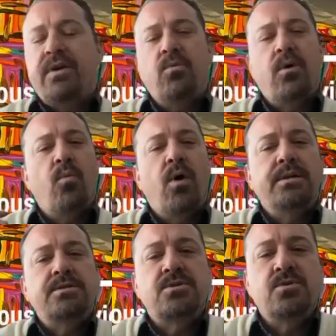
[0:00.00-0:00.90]
anyone
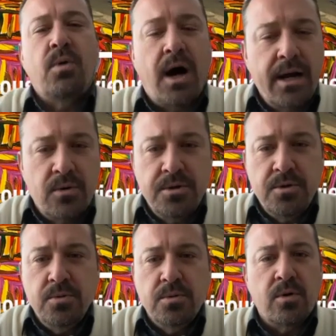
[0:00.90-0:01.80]
wants to hire
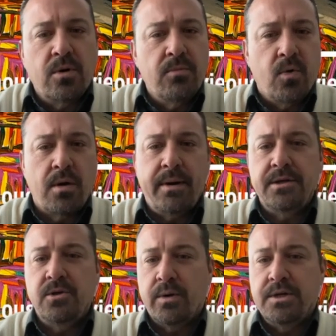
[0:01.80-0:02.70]
you learn more about
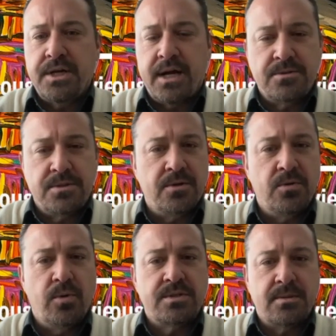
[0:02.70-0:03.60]
you reach out to you
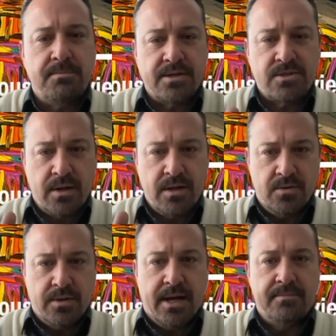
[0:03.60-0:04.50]
what's the best way to
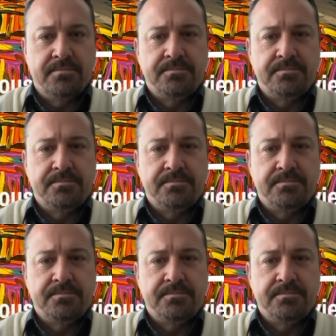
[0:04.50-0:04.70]
do that